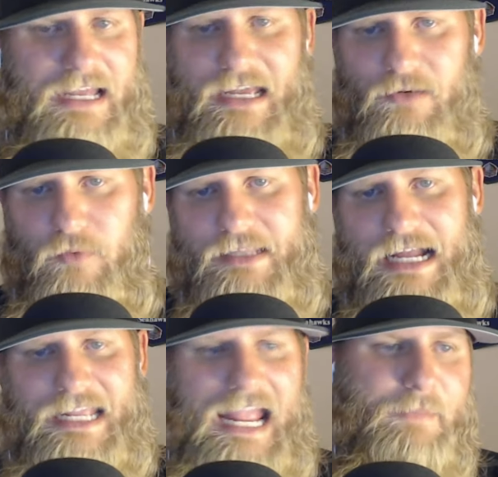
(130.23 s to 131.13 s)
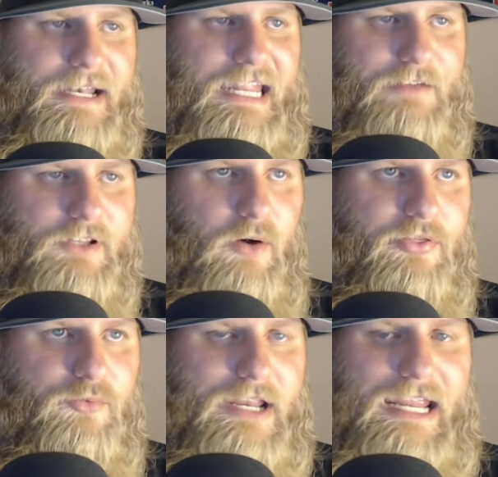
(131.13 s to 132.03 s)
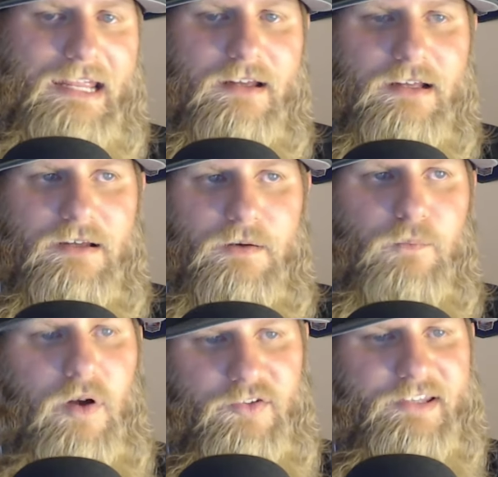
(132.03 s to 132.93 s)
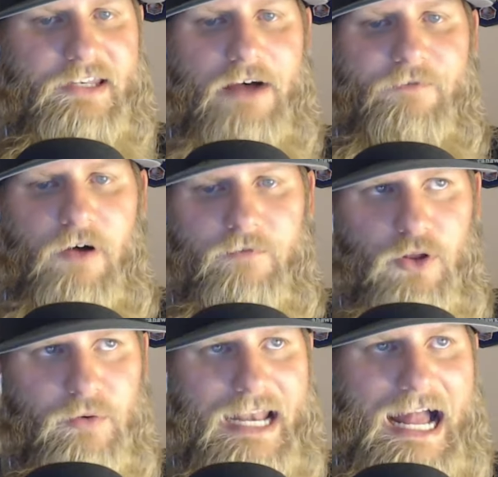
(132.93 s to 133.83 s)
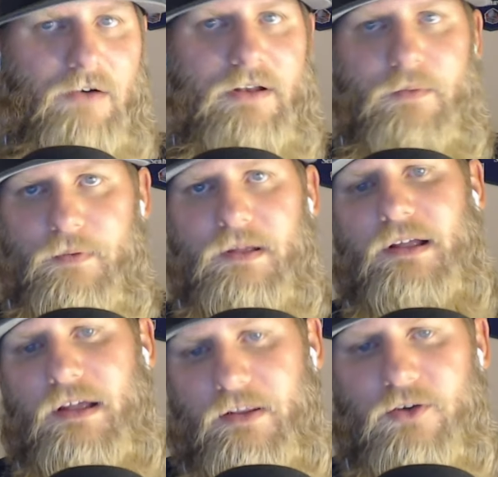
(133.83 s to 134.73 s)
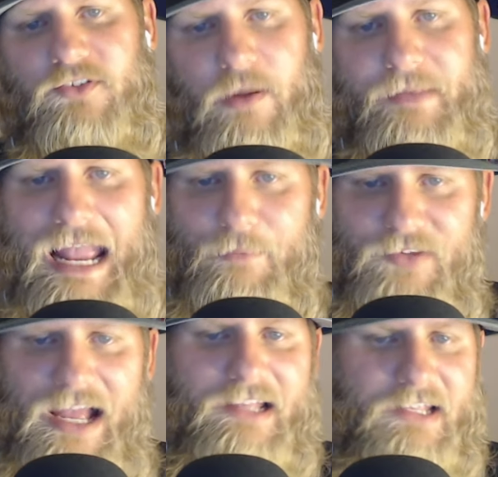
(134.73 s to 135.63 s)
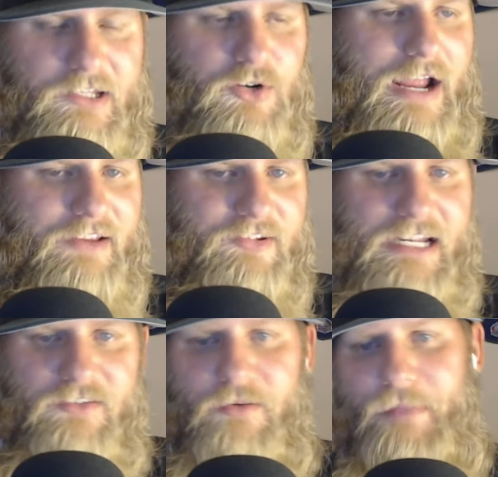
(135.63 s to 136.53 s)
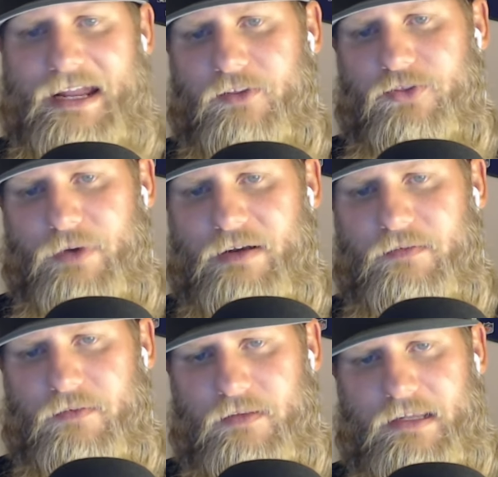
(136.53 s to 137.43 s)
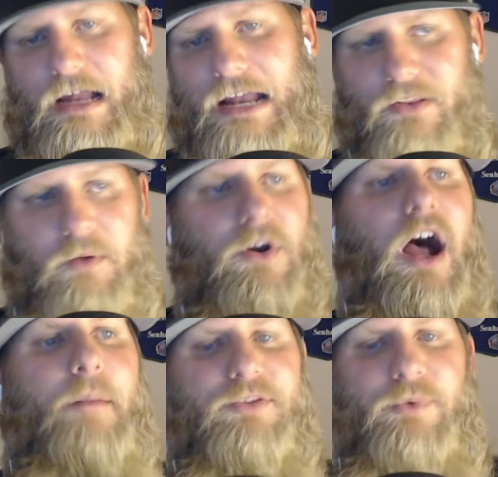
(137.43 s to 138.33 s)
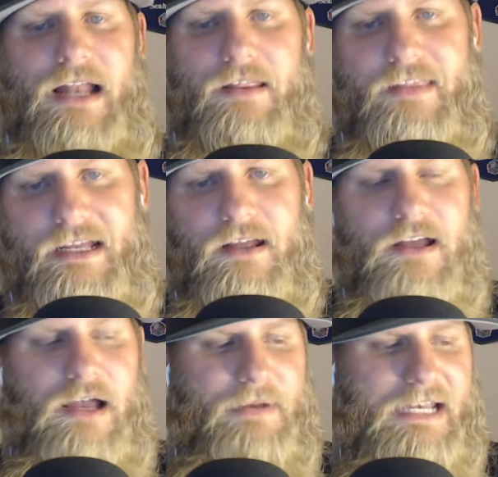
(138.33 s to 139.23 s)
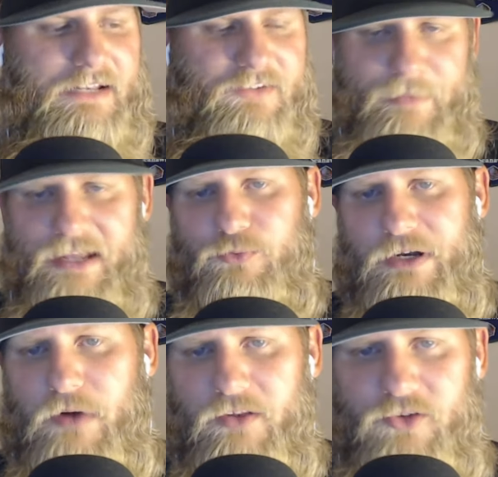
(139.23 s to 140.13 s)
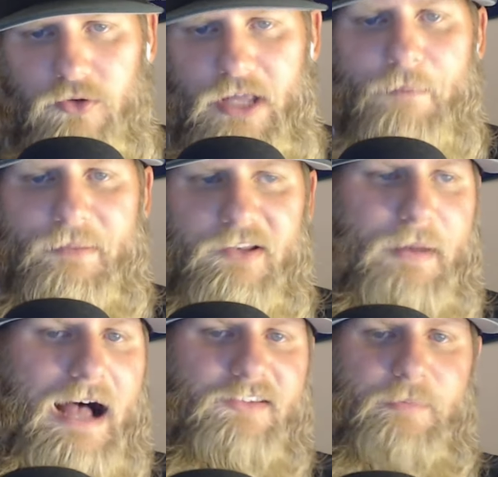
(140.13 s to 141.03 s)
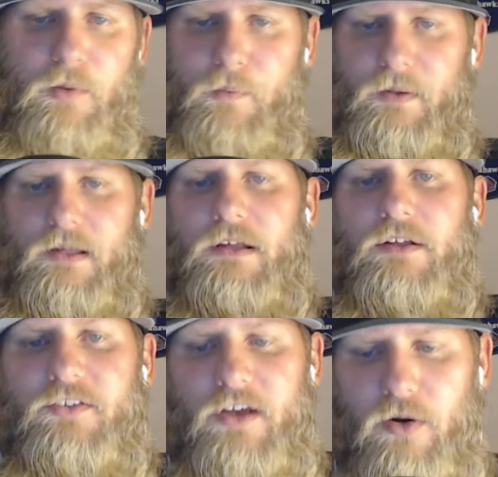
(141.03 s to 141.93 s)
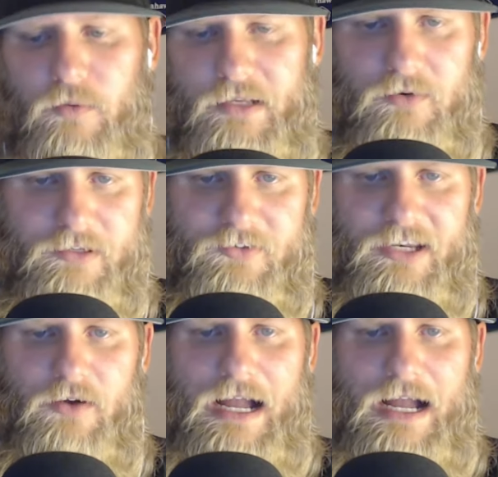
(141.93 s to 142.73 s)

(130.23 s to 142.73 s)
and win that game. And even though three wasn't enough off Logan Allen, there's some games, yeah, your ace needs to make a three. You know, I know they weren't up 3-0, but needs to make three runs hold up. It's possible. So, you know, Castillo